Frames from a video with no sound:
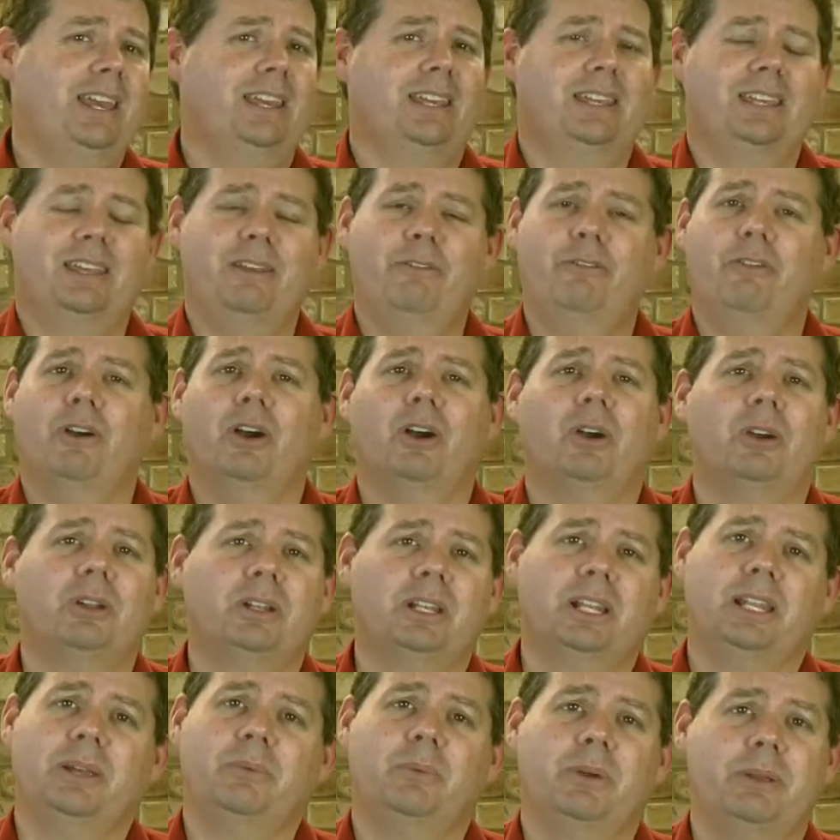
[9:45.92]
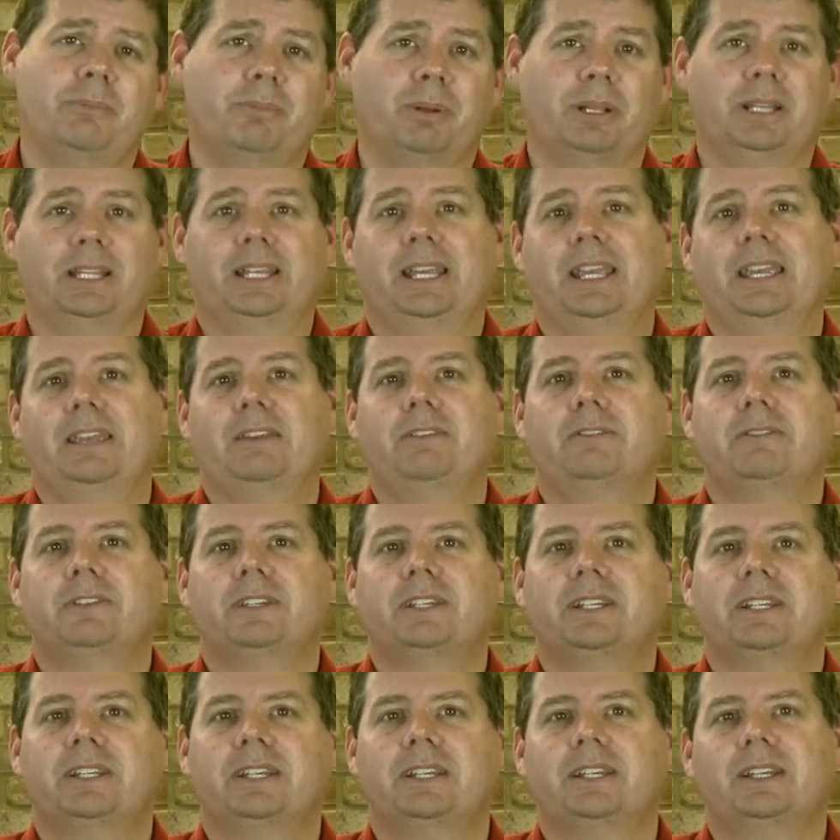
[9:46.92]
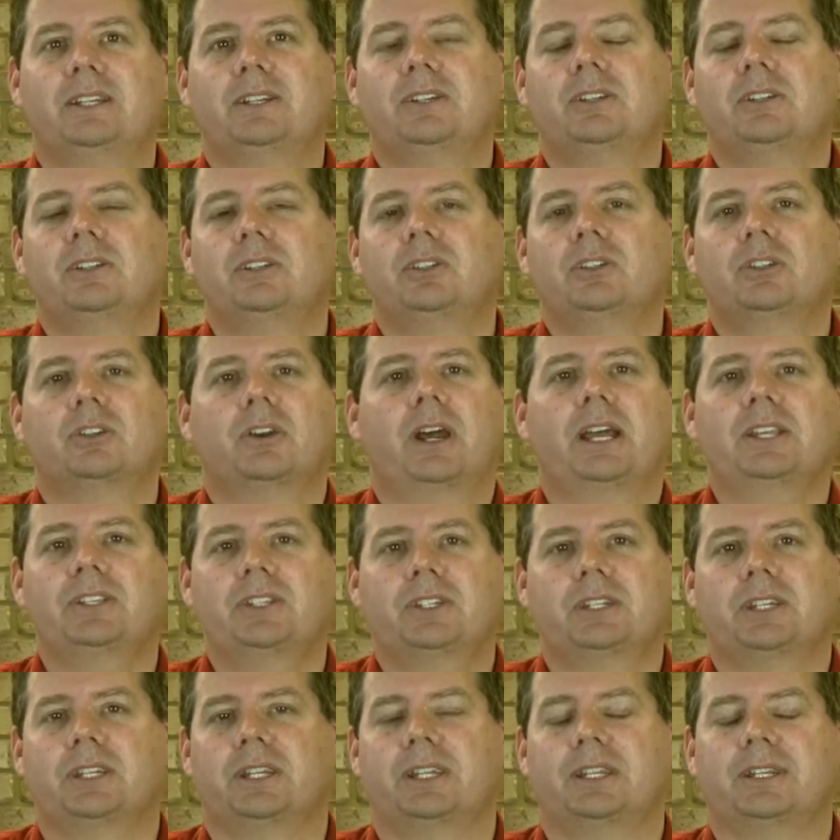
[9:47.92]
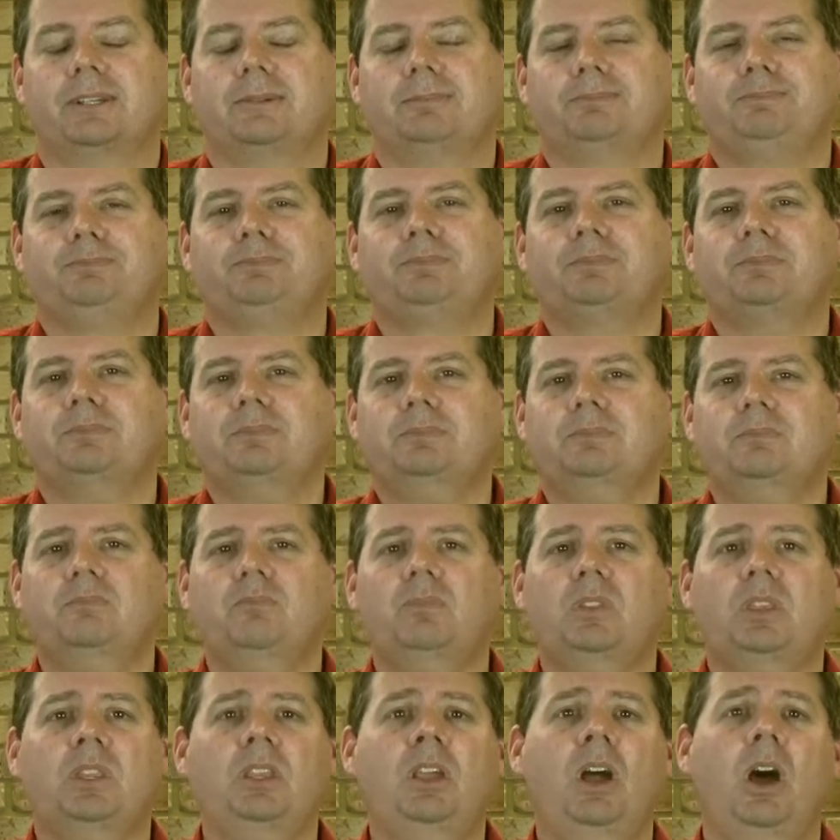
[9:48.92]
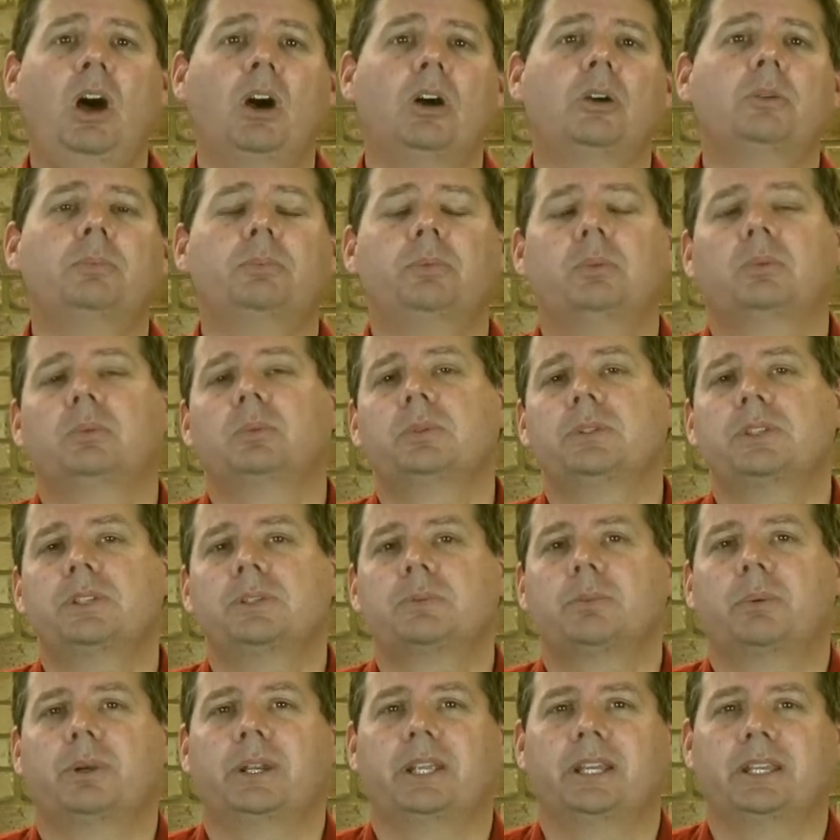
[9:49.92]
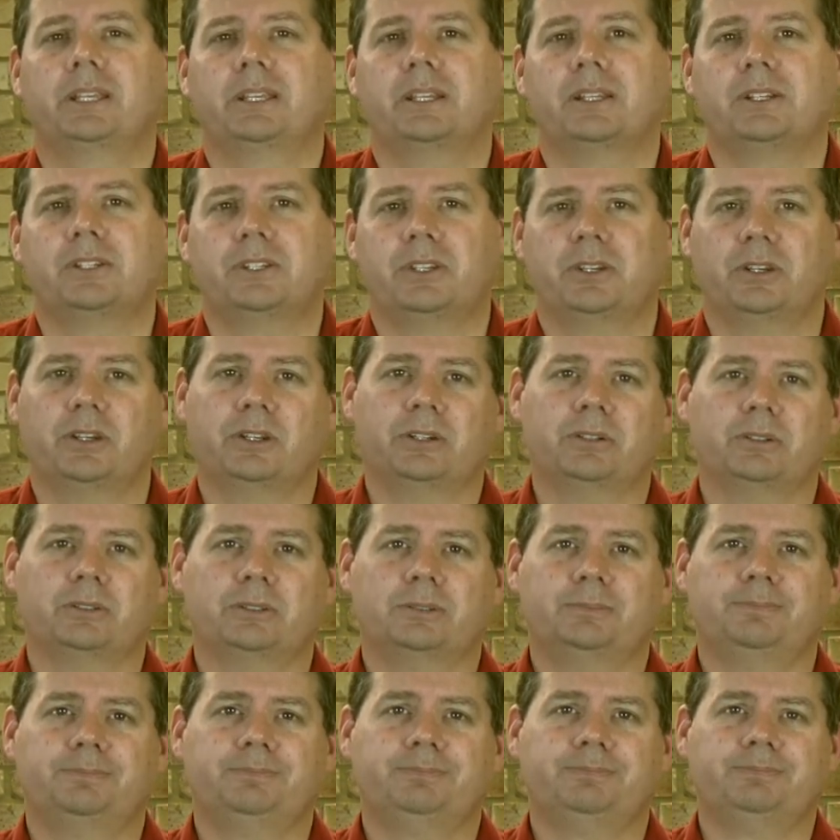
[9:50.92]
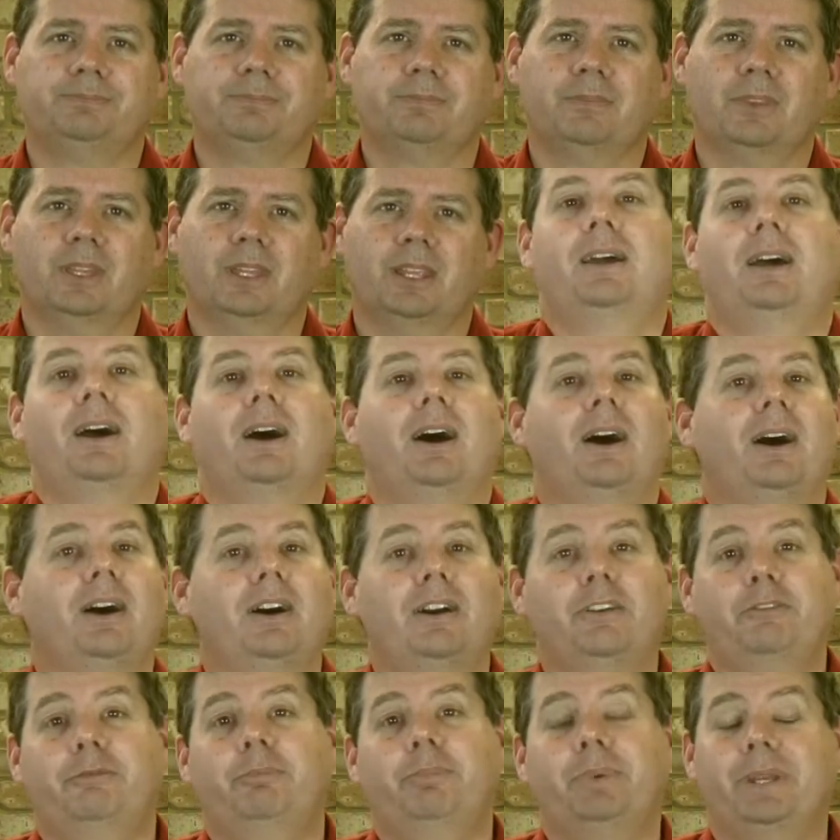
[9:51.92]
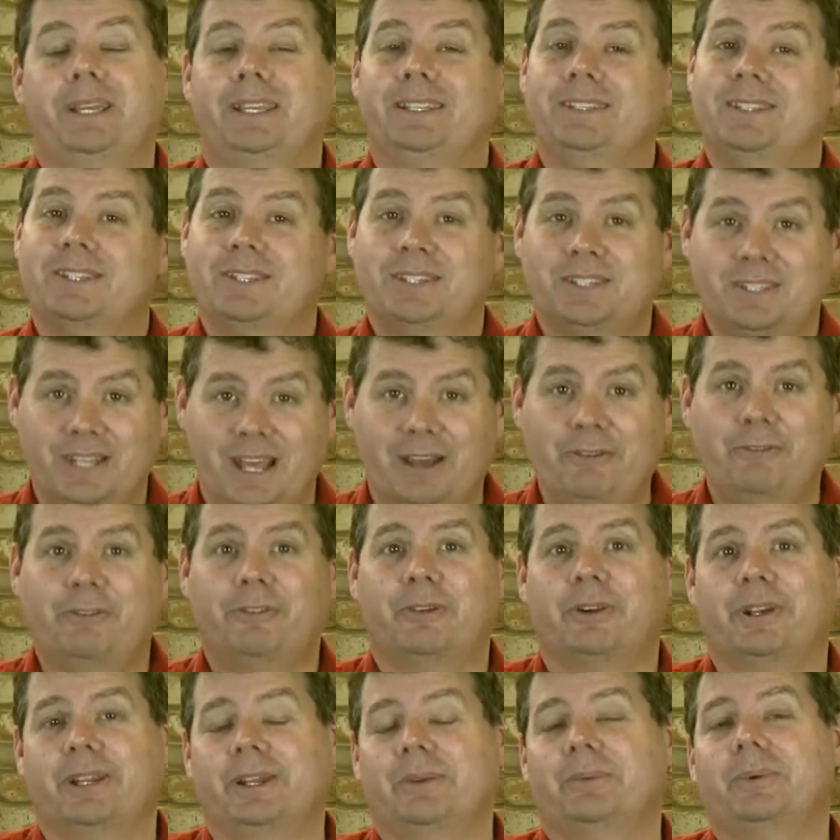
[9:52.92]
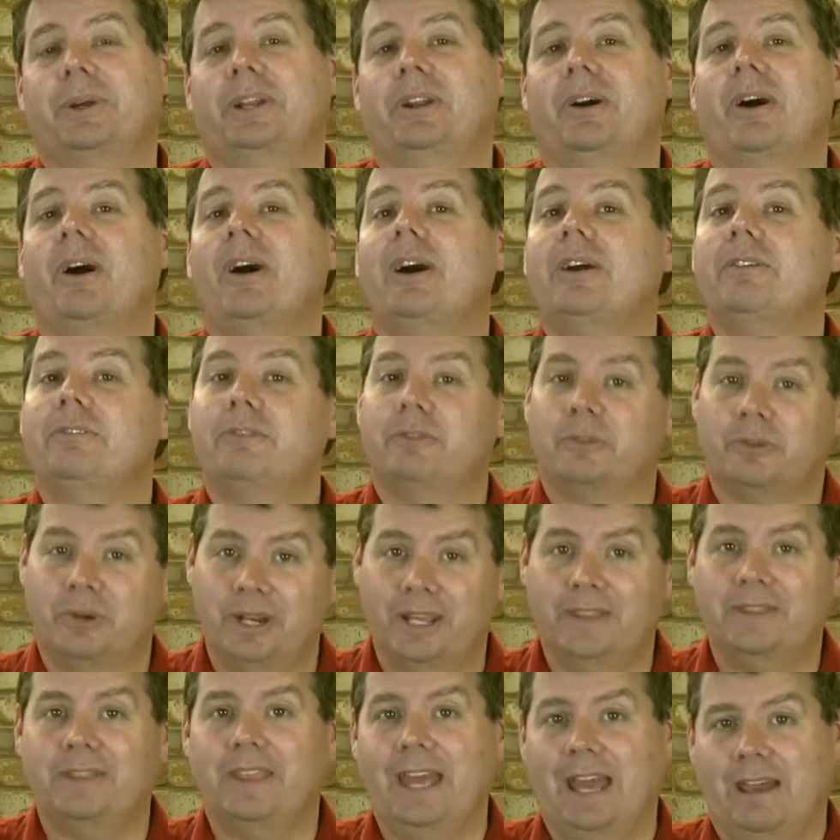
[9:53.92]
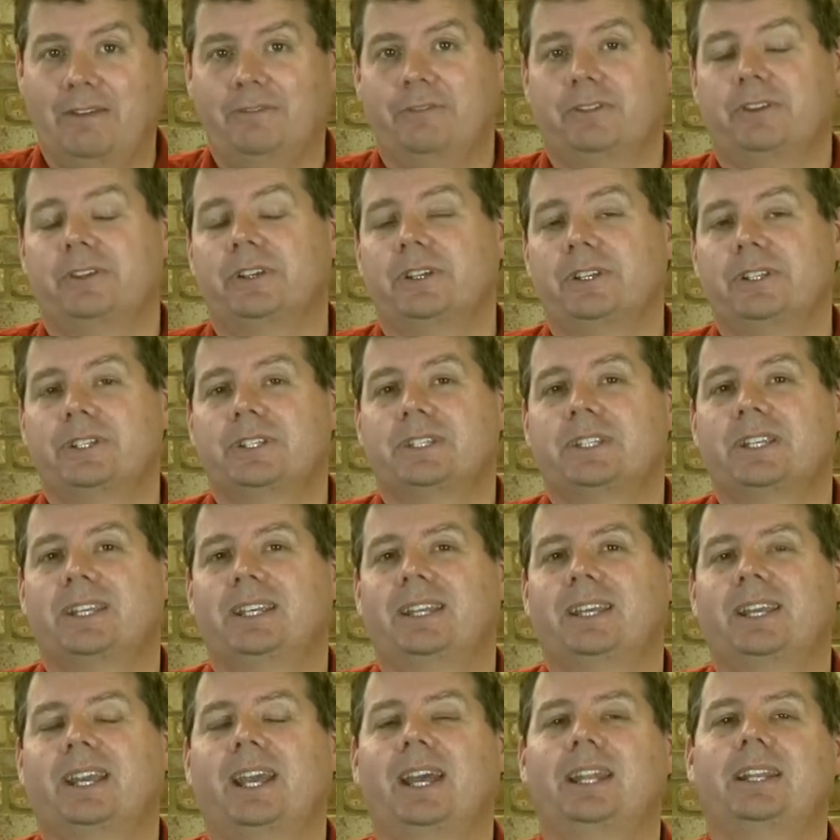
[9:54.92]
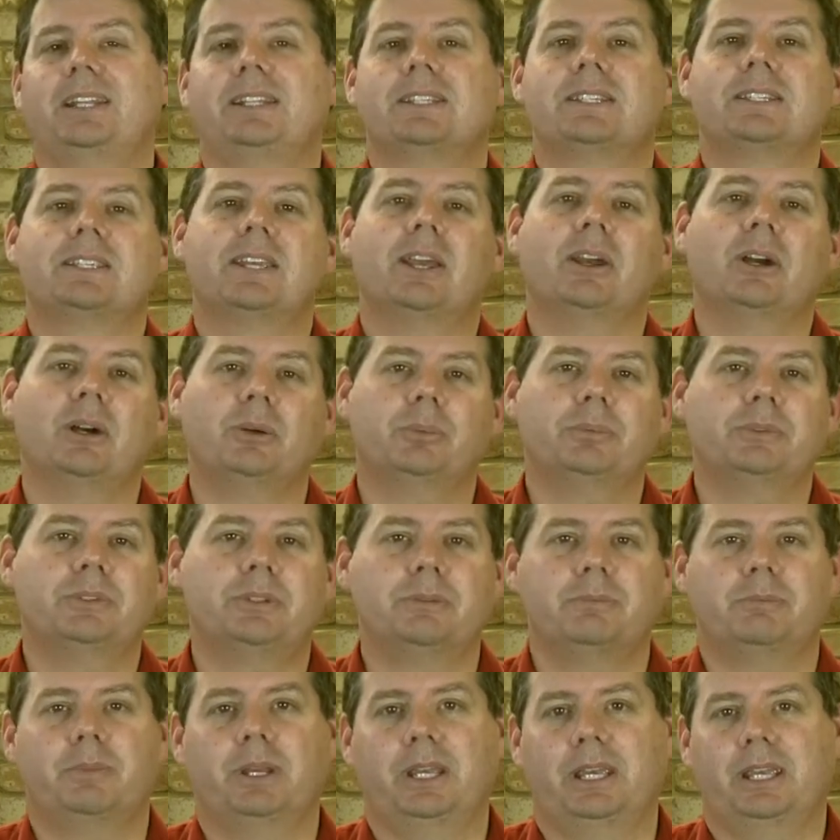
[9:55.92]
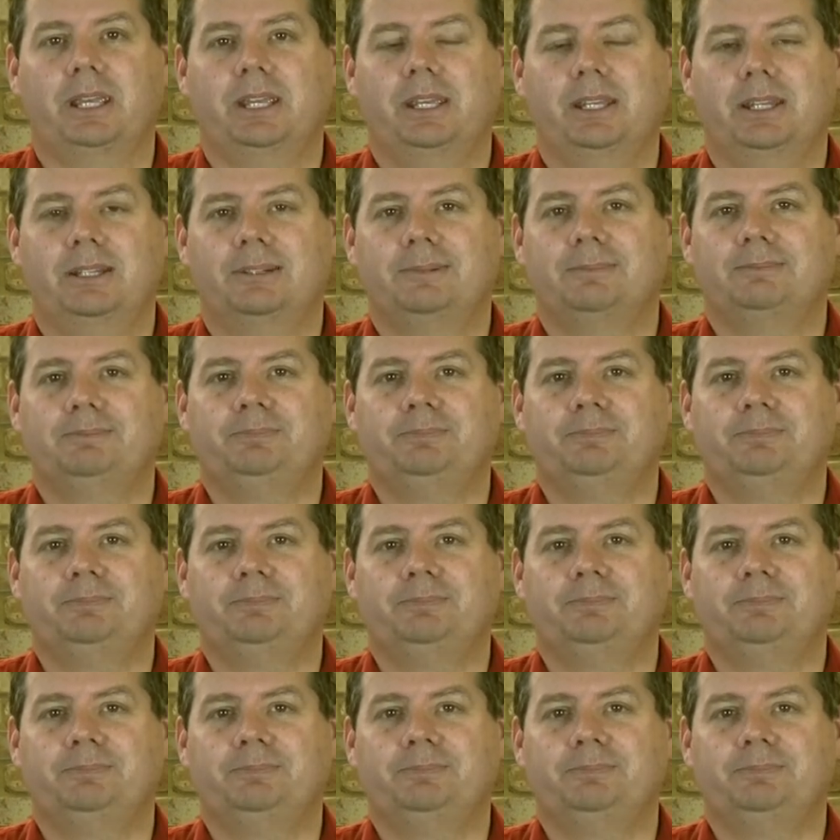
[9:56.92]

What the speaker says: If only we believed, trusted it, hope would spring eternal. I've been suffering when I've read that verse, and it's helped me.